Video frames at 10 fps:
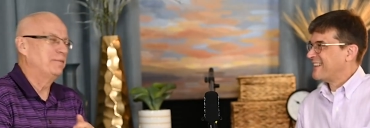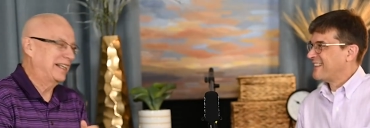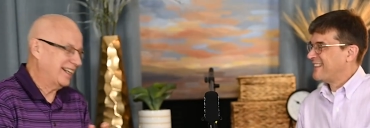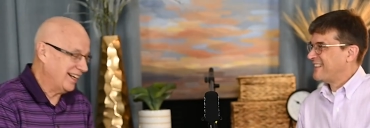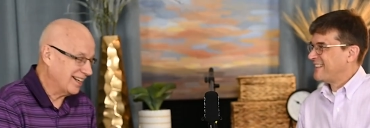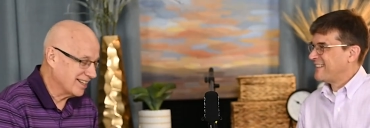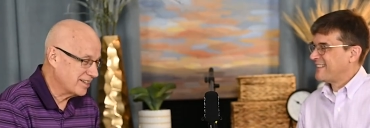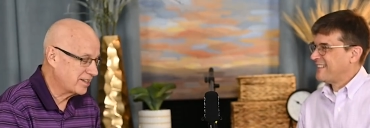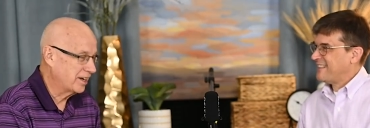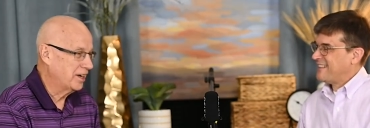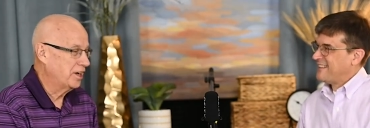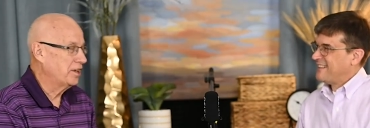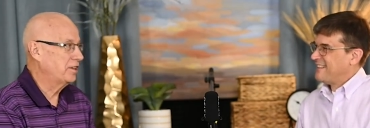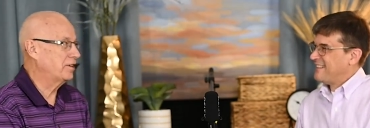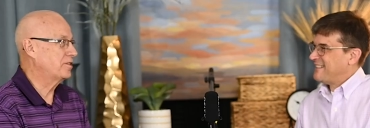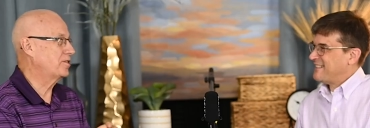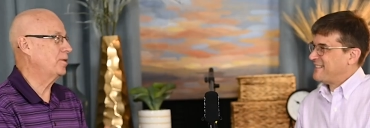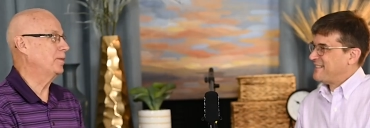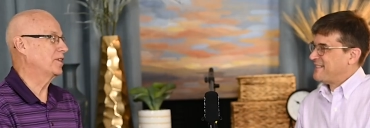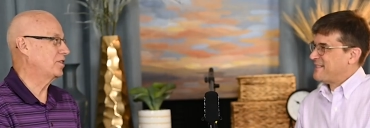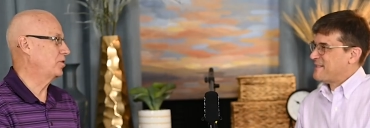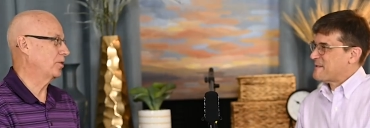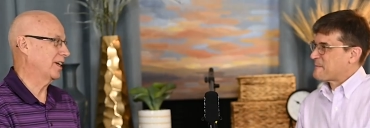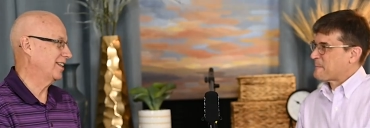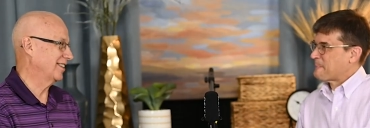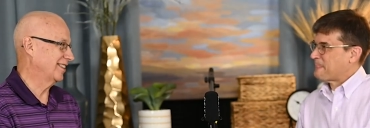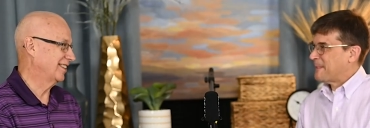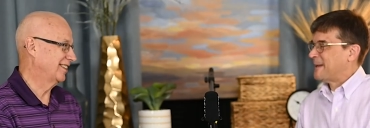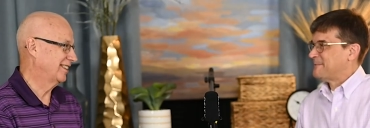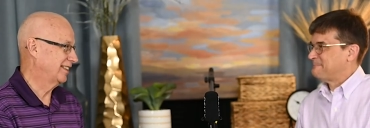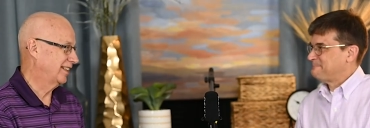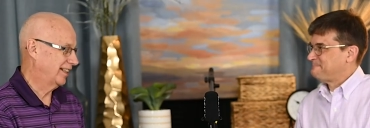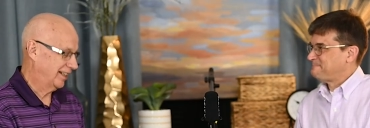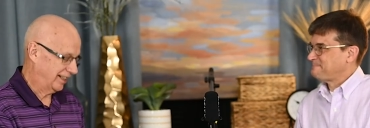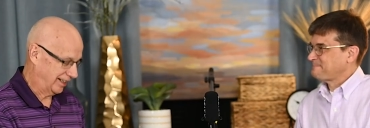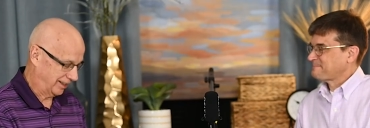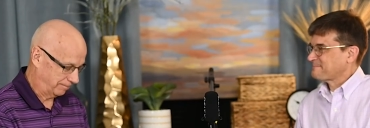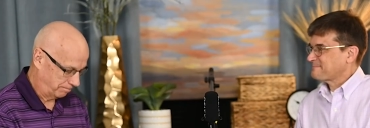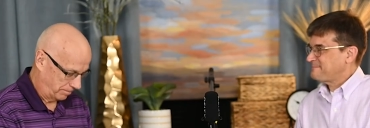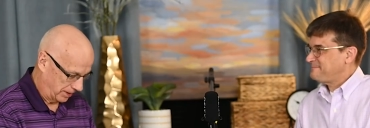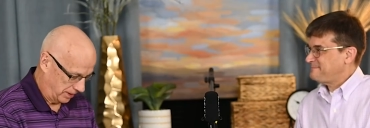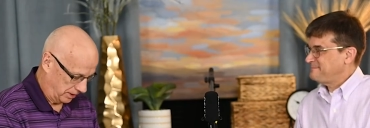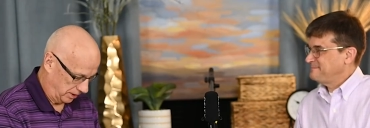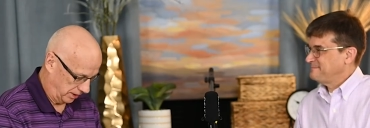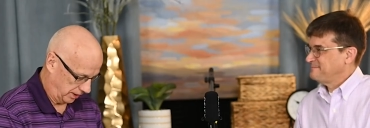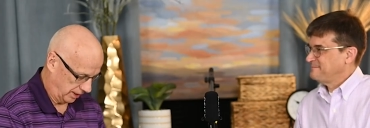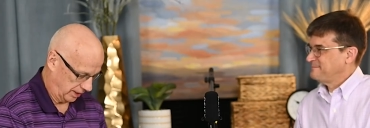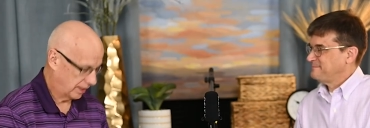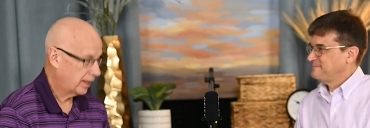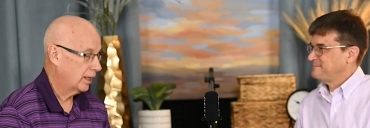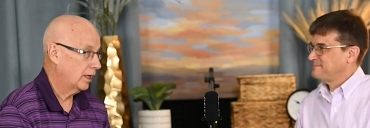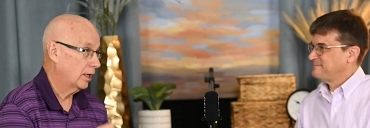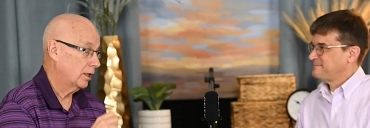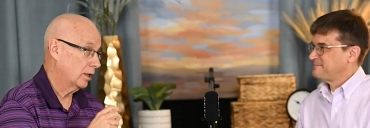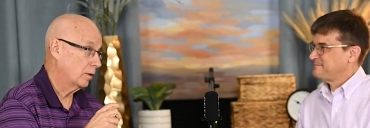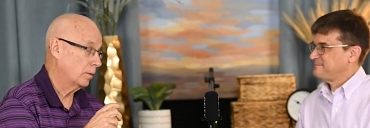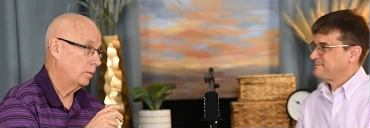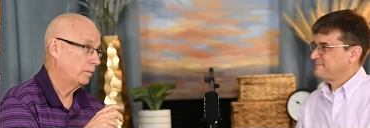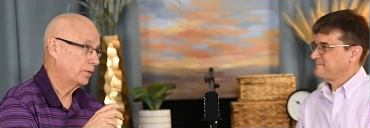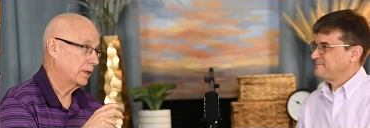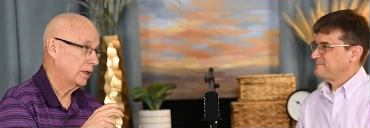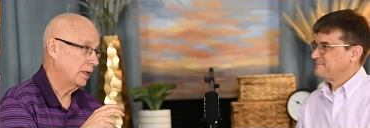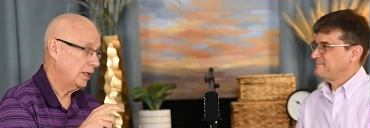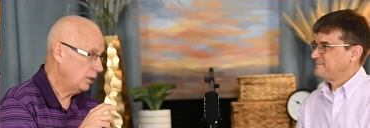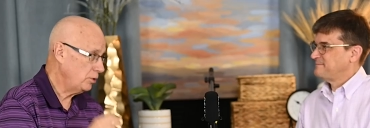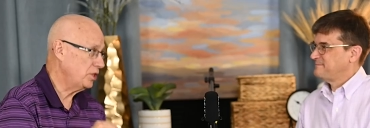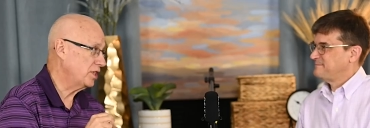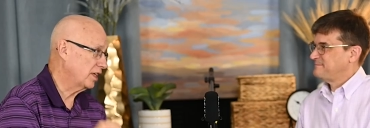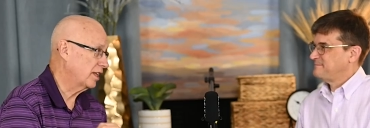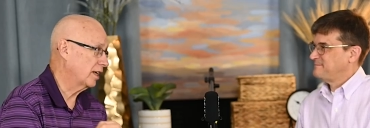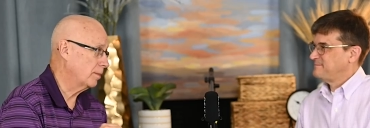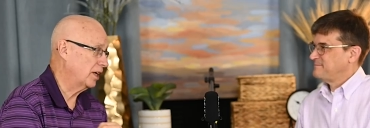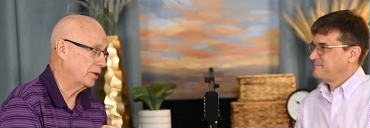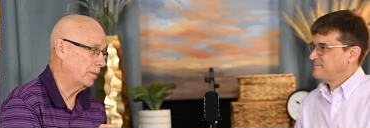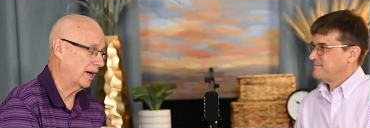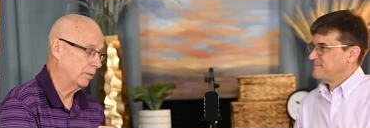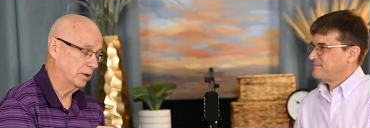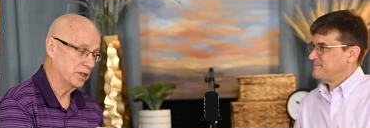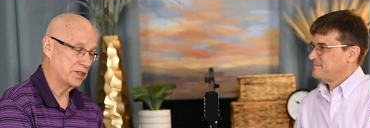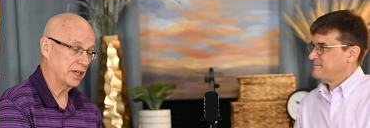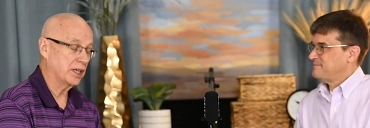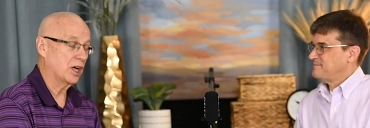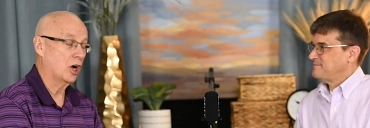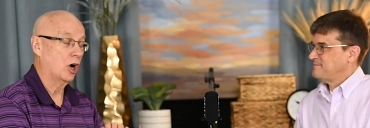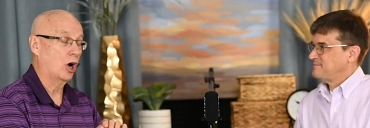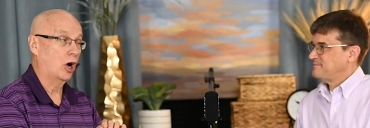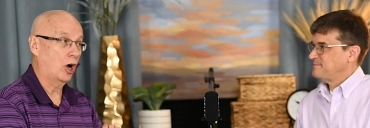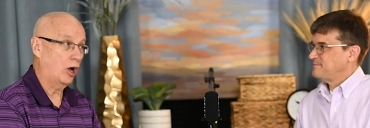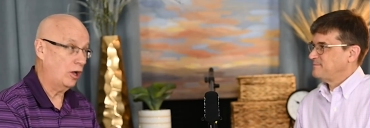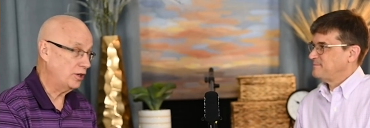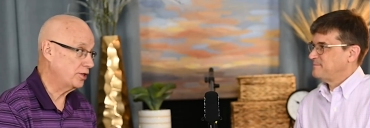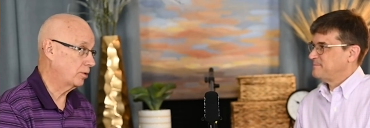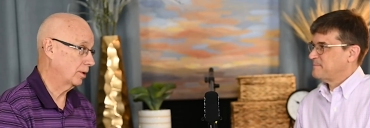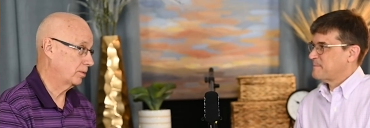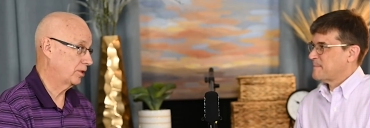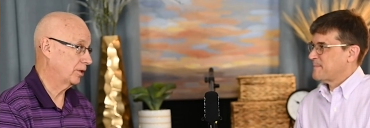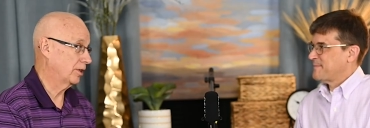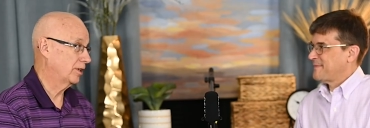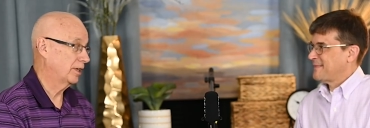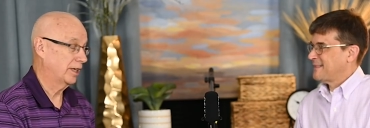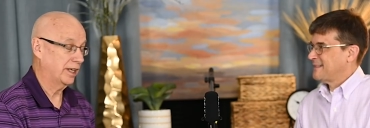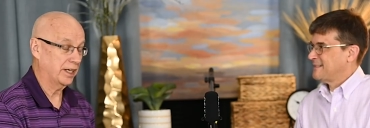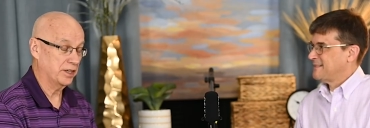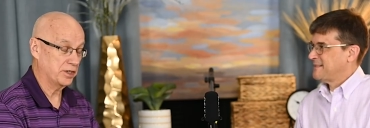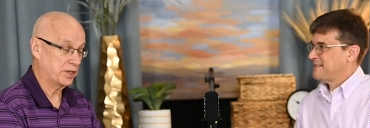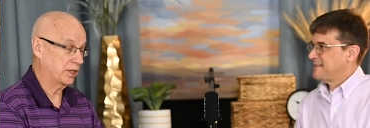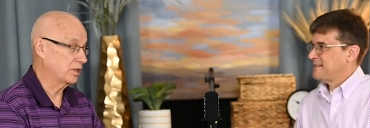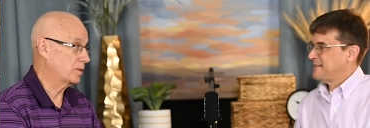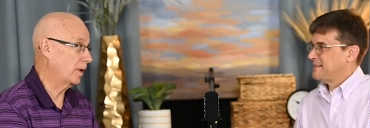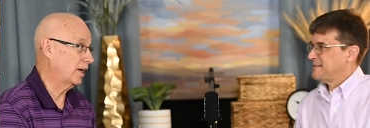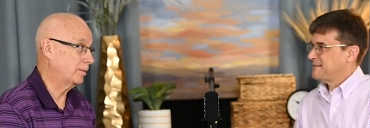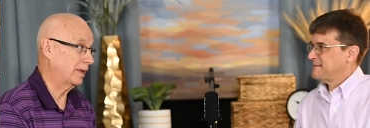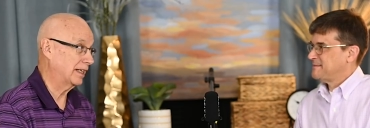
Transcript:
Speaker 1: because there's so much joy here. Yeah. Um, the interesting thing about the Bible is that all scripture is inspired by